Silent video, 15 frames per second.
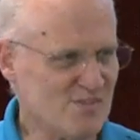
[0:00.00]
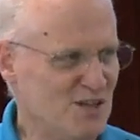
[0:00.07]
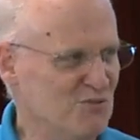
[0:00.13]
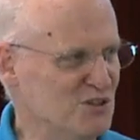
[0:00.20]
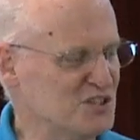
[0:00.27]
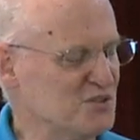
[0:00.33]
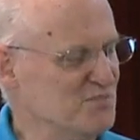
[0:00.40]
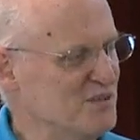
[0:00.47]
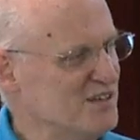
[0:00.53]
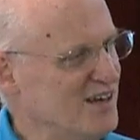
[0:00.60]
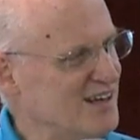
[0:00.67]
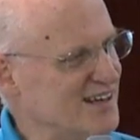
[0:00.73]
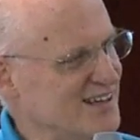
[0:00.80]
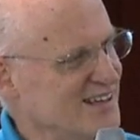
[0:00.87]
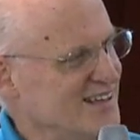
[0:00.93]
which
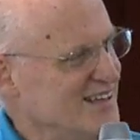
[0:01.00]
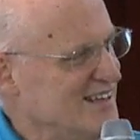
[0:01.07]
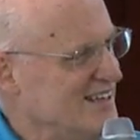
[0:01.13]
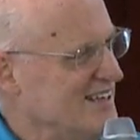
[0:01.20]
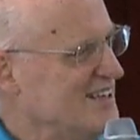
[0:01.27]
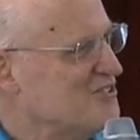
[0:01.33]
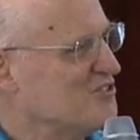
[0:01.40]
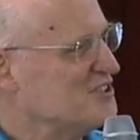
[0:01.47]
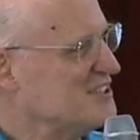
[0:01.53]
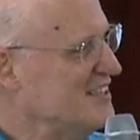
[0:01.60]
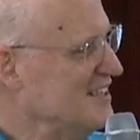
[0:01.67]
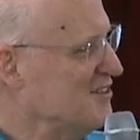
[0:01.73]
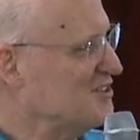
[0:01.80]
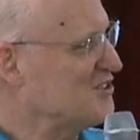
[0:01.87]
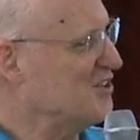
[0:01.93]

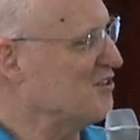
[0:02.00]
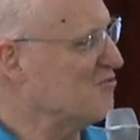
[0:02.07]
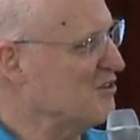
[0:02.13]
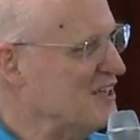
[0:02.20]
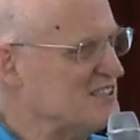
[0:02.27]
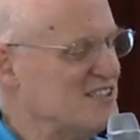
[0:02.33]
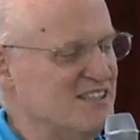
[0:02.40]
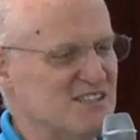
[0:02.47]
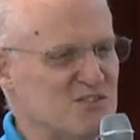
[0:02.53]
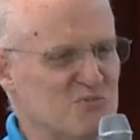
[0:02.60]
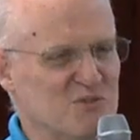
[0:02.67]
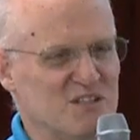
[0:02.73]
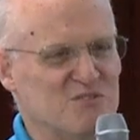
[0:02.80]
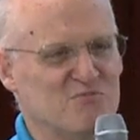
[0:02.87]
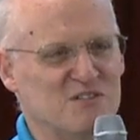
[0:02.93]
interesting sort of resonance
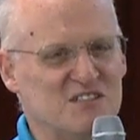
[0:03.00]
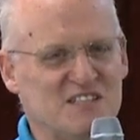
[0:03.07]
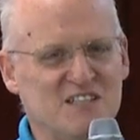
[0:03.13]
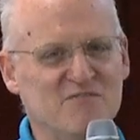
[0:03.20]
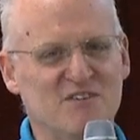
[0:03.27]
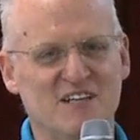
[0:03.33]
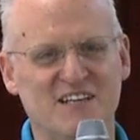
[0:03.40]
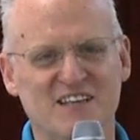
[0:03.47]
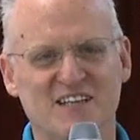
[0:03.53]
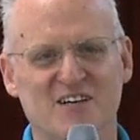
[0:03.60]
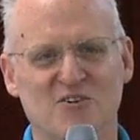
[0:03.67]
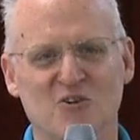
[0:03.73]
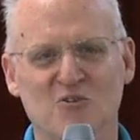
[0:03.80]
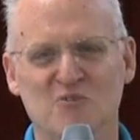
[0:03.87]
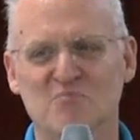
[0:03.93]
with receiving in
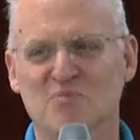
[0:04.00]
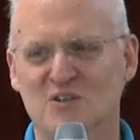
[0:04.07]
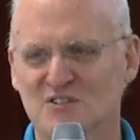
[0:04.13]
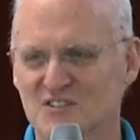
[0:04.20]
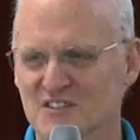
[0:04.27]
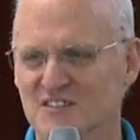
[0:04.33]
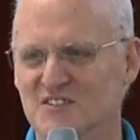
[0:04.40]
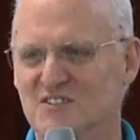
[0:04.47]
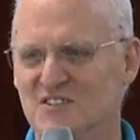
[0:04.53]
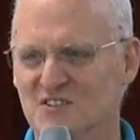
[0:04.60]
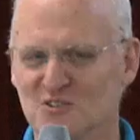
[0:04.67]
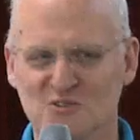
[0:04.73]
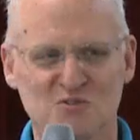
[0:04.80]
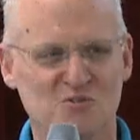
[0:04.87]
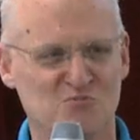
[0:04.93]
their own persons the
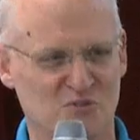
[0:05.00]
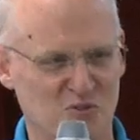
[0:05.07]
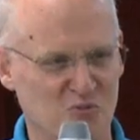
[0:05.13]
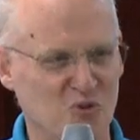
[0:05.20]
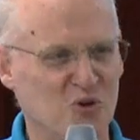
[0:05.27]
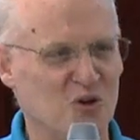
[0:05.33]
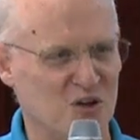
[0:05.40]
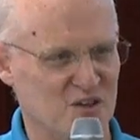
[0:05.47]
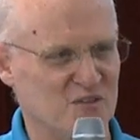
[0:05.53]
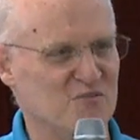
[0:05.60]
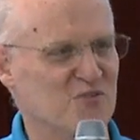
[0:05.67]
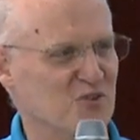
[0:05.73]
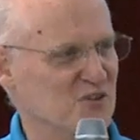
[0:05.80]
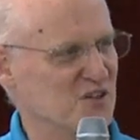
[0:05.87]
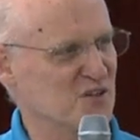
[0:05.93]
due reward
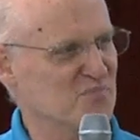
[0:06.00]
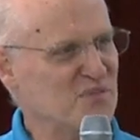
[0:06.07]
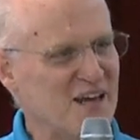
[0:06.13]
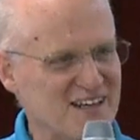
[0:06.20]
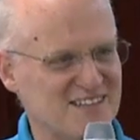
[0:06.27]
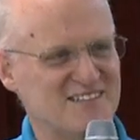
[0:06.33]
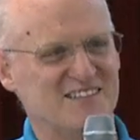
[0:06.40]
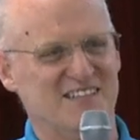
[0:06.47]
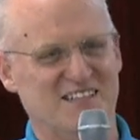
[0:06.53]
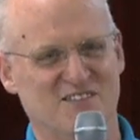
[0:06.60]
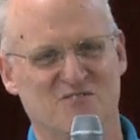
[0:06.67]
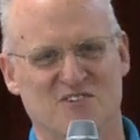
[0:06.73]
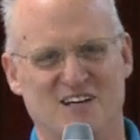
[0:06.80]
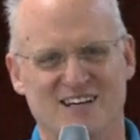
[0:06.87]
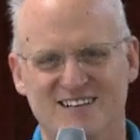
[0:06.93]
for their penalty,
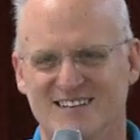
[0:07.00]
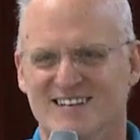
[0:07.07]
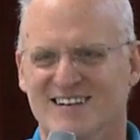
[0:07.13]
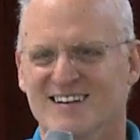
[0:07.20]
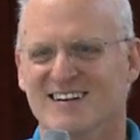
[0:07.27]
right?